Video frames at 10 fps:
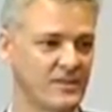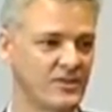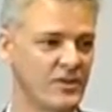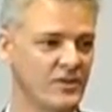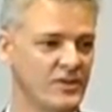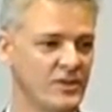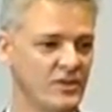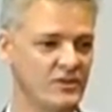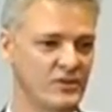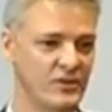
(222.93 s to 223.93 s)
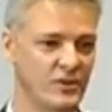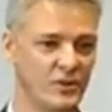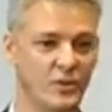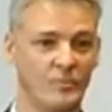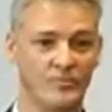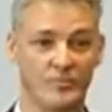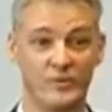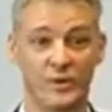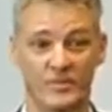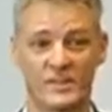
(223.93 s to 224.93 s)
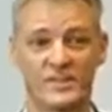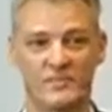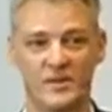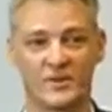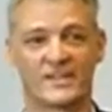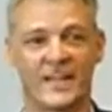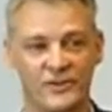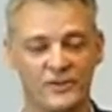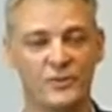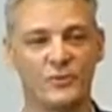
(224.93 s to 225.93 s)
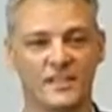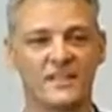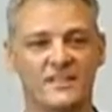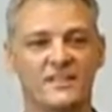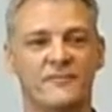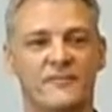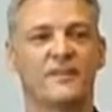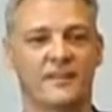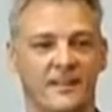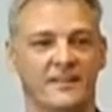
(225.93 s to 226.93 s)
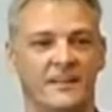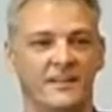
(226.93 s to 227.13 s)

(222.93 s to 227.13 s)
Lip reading: so that your business people can do things differently.